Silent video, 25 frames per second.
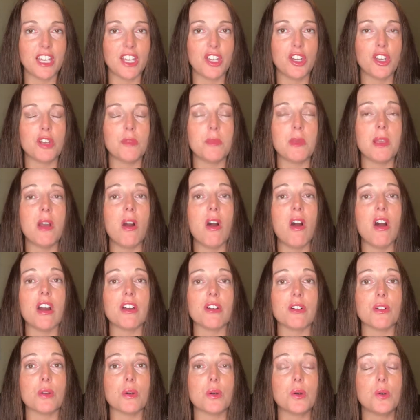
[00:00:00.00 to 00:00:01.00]
It could be
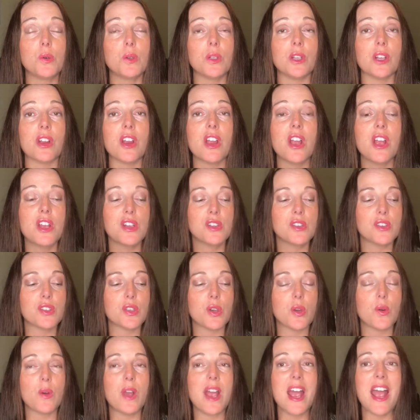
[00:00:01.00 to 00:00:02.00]
hotter or cooler.
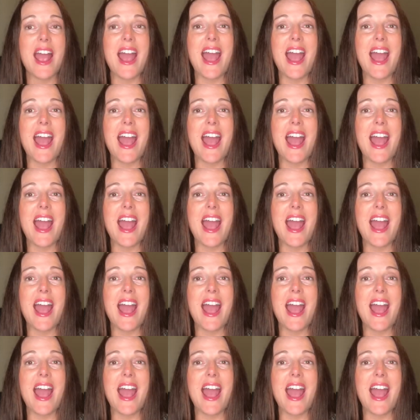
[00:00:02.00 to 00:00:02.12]
So